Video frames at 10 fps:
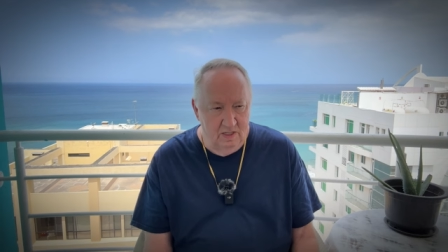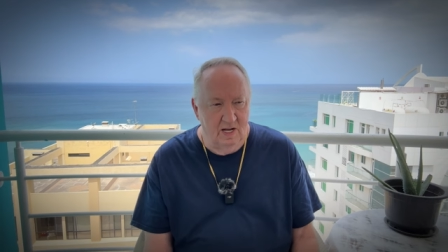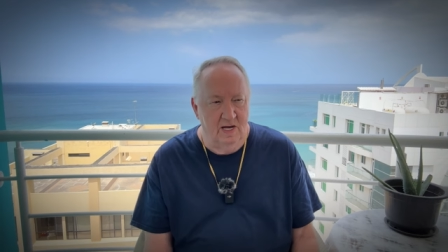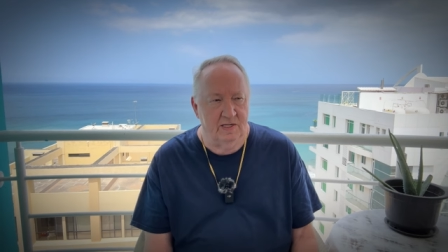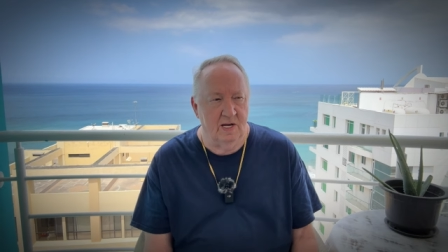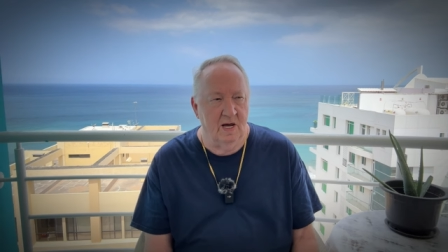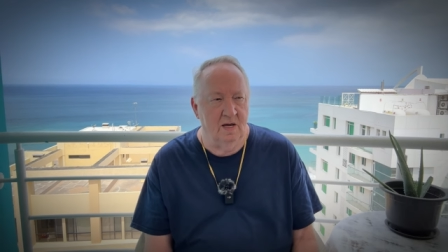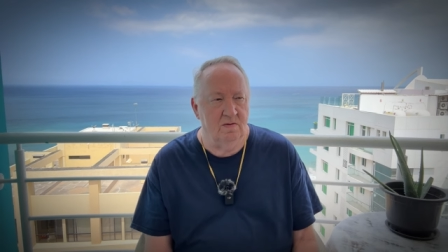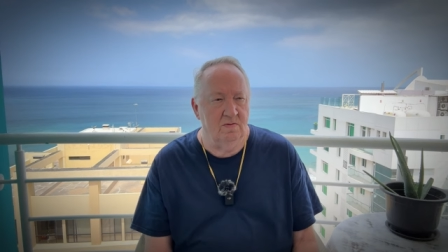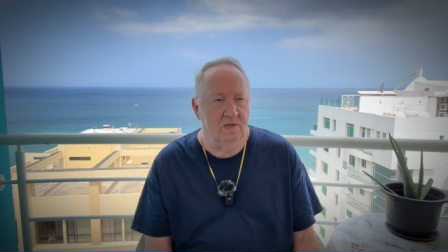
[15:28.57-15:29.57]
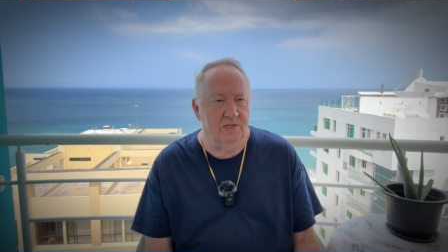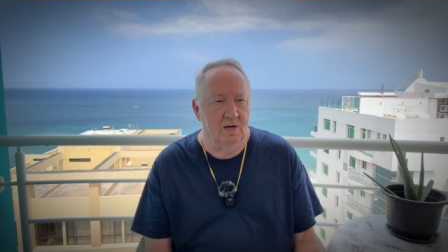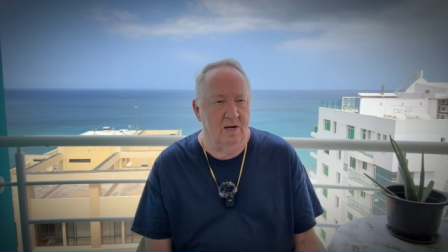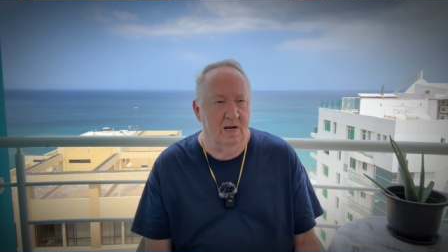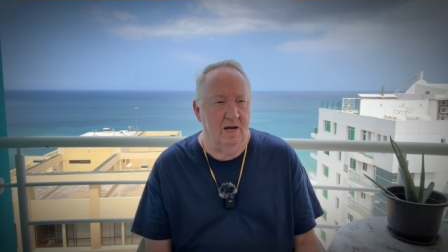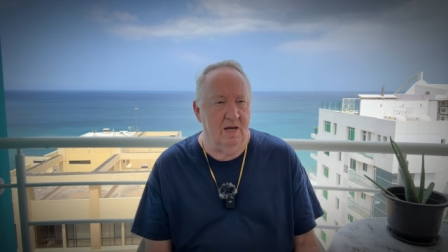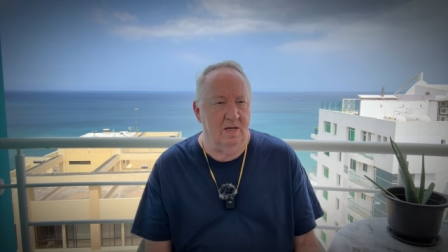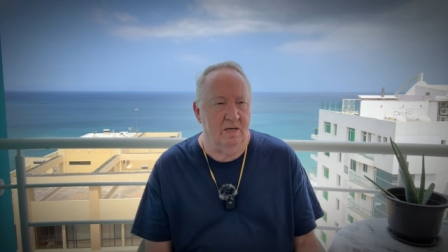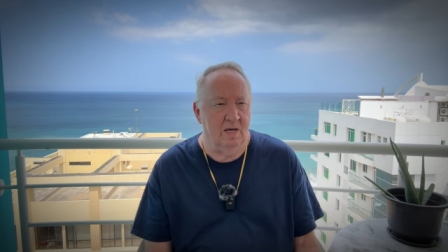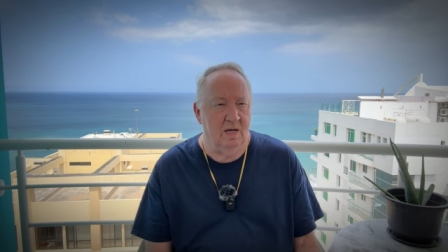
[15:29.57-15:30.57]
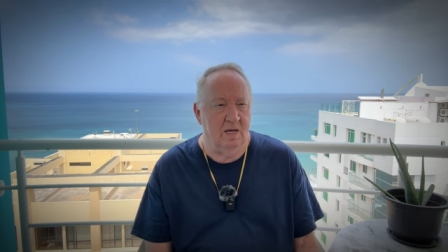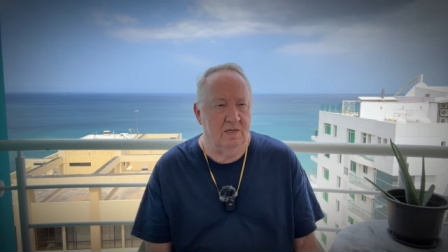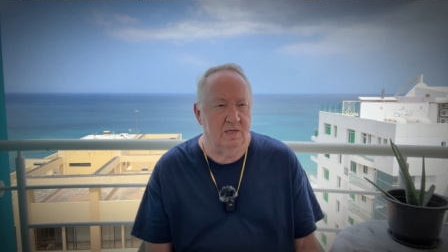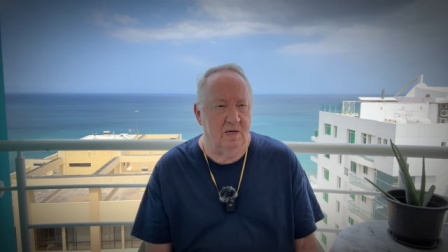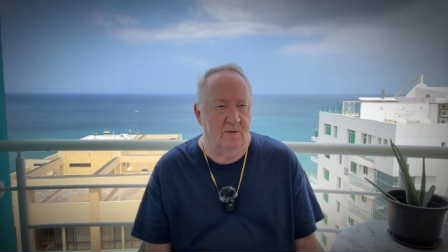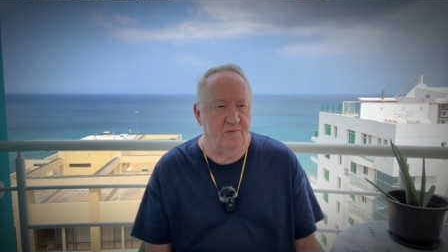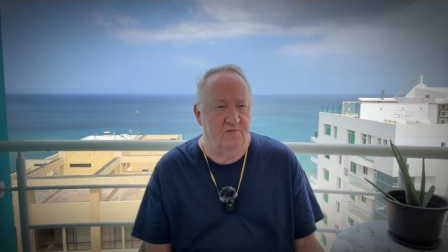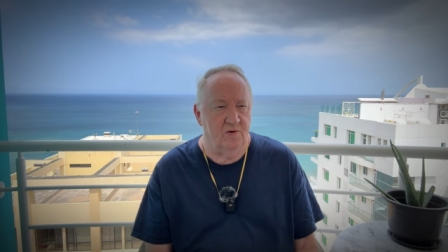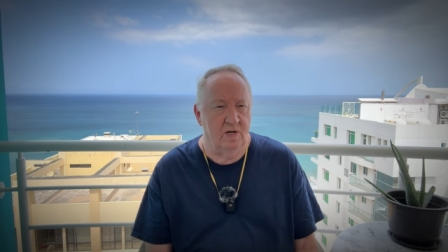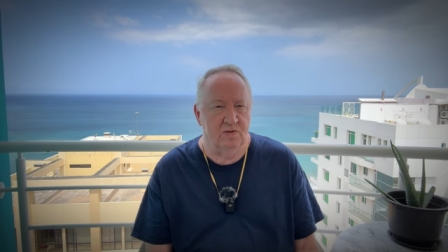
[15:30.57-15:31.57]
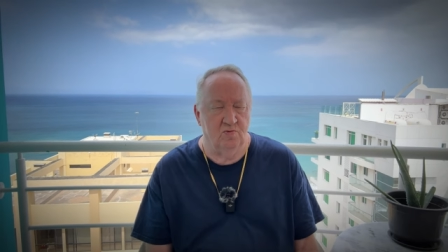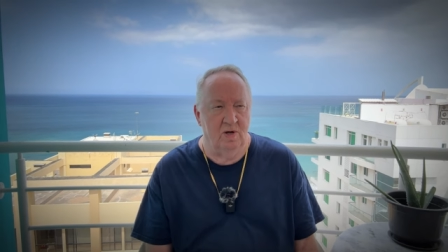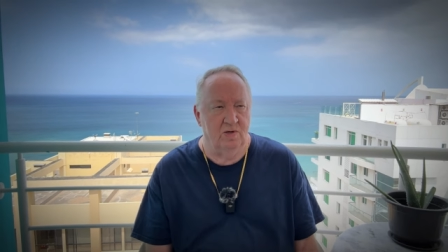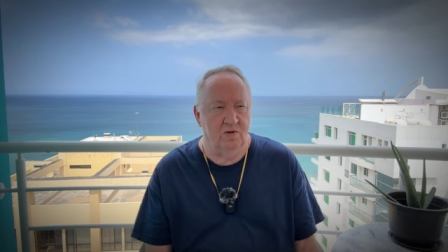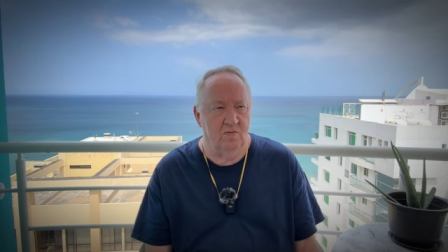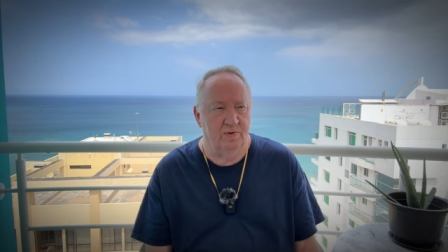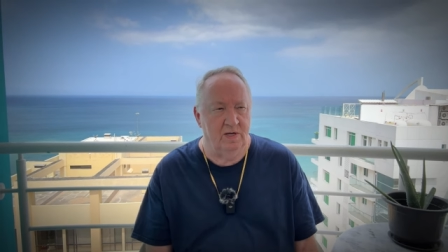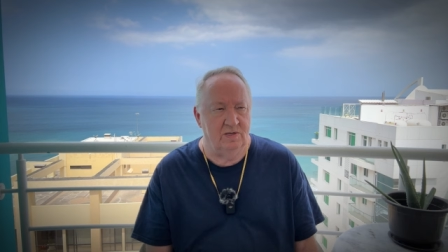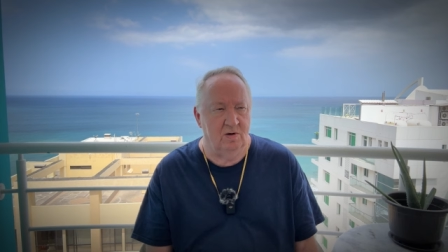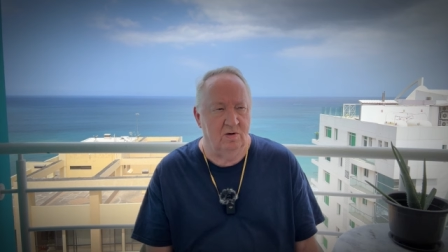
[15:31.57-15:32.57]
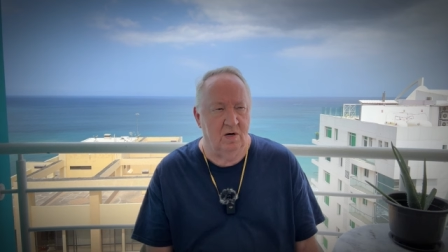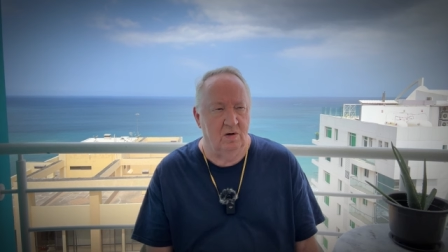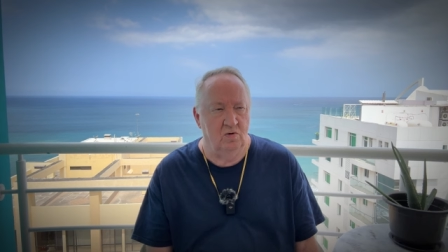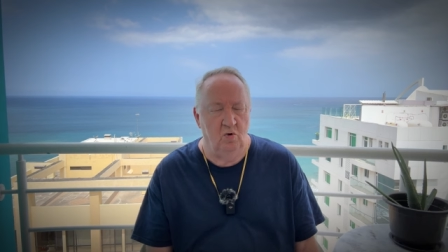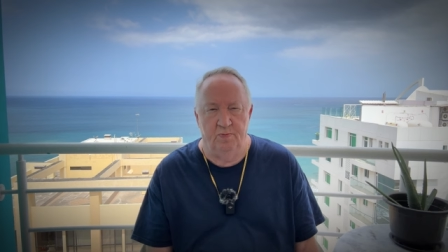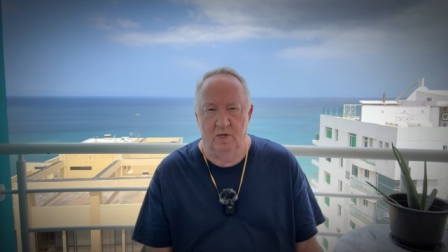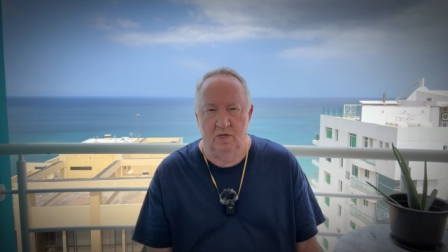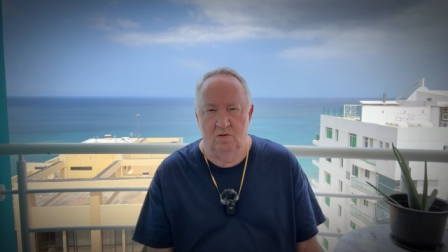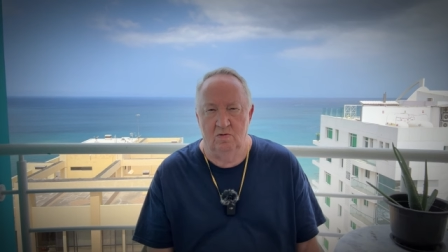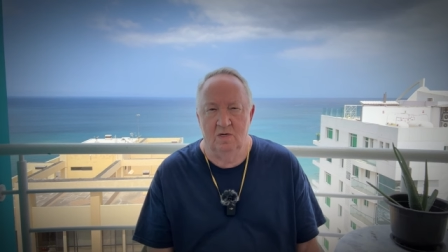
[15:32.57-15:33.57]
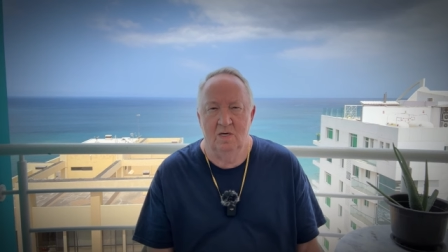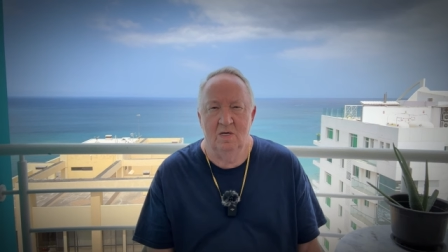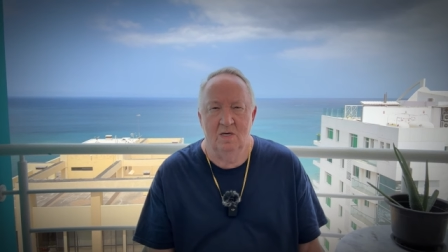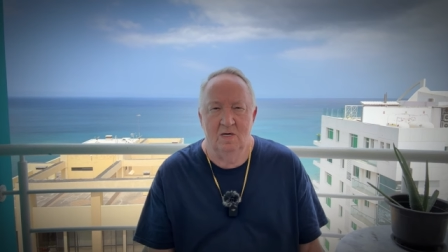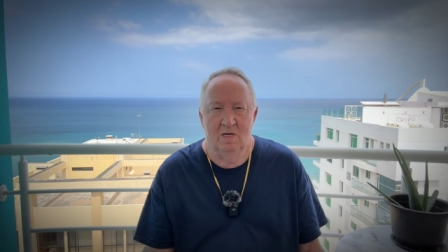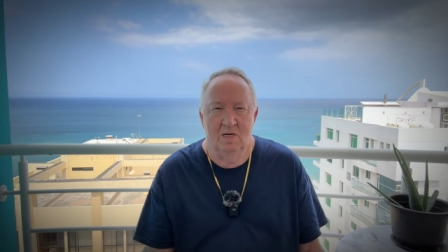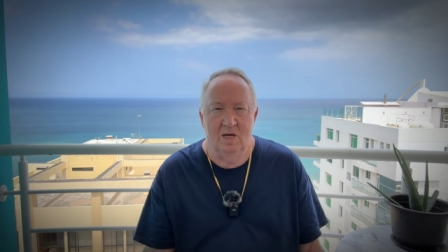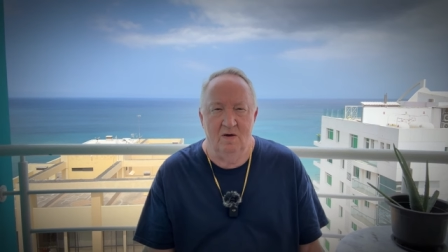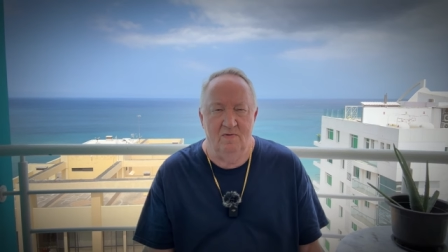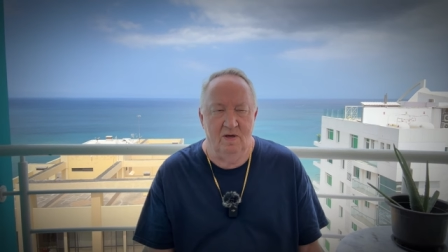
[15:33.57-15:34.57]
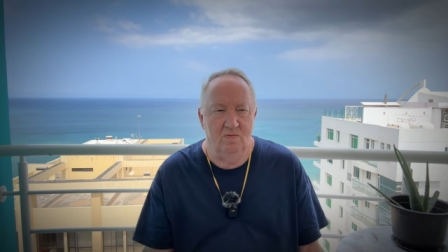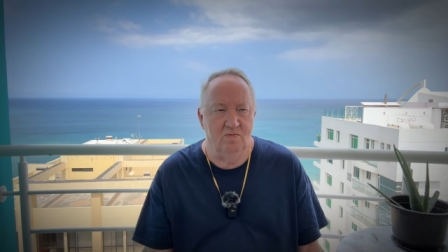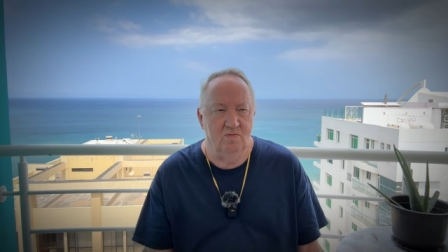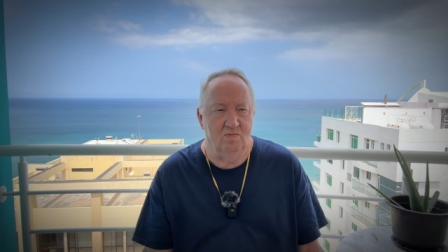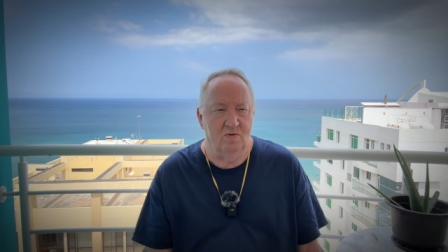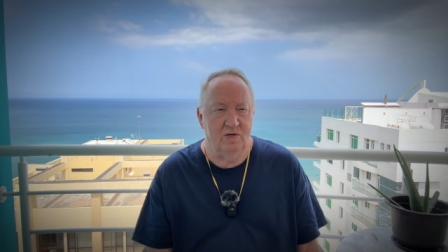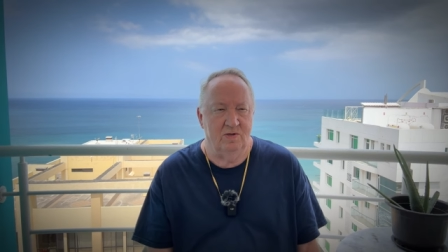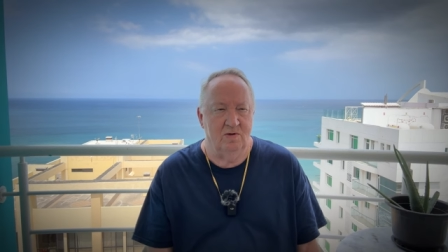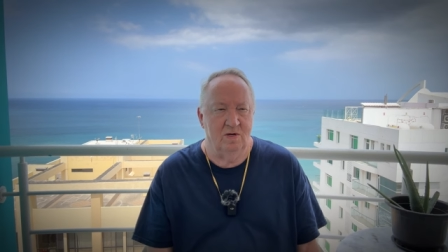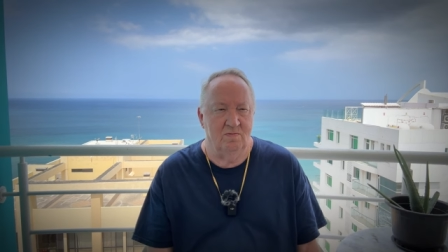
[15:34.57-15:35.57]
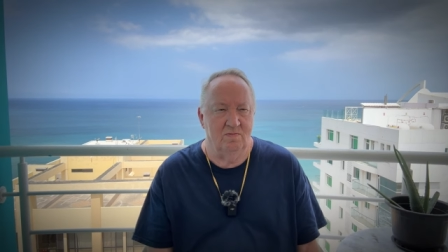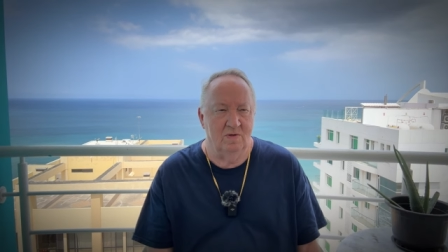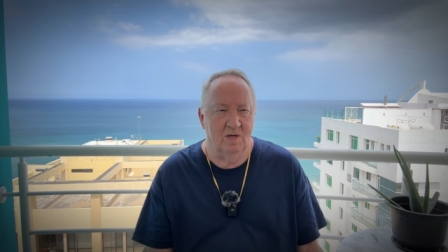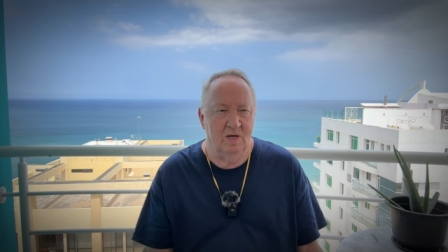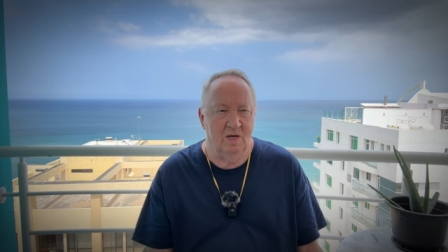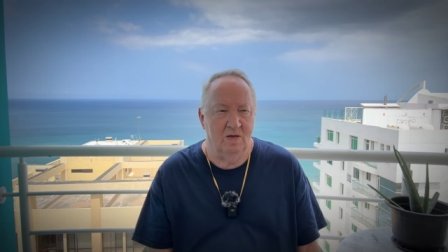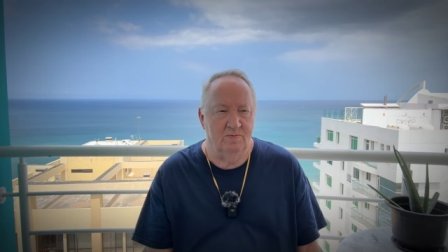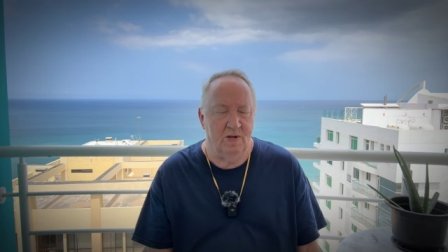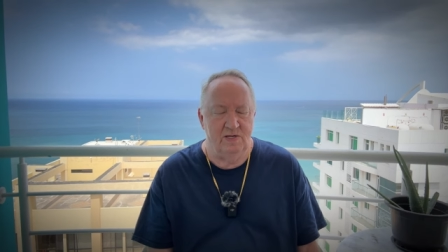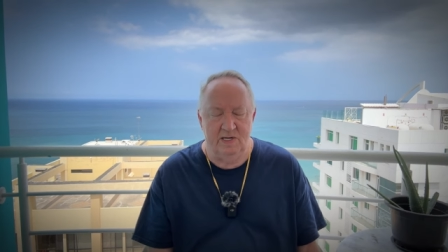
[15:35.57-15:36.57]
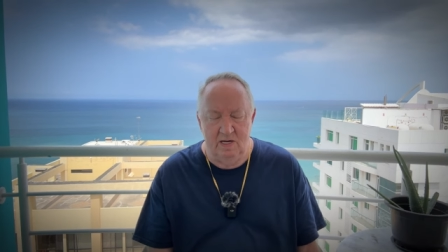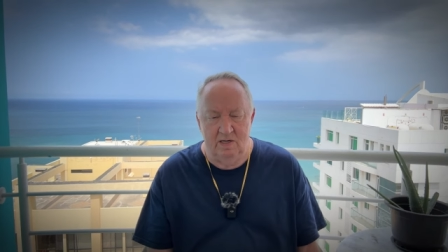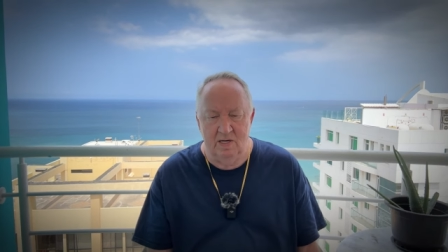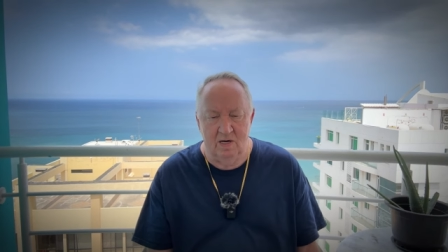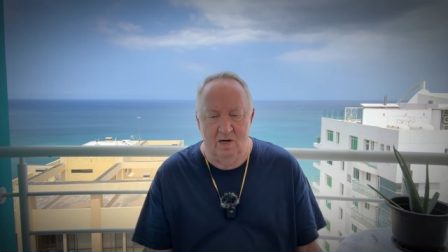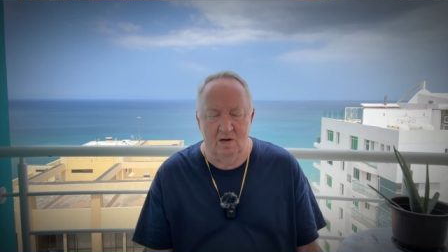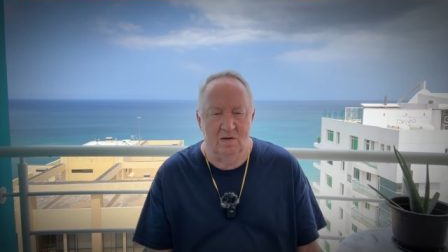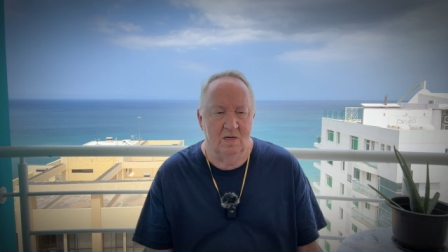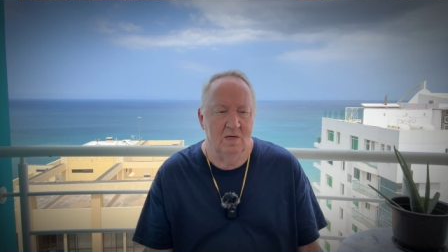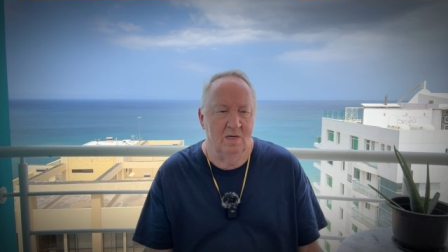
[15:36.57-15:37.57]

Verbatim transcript: Last night, Stella and I and a couple of friends went to a place here called Upalo. And we went to a, a place to eat dinner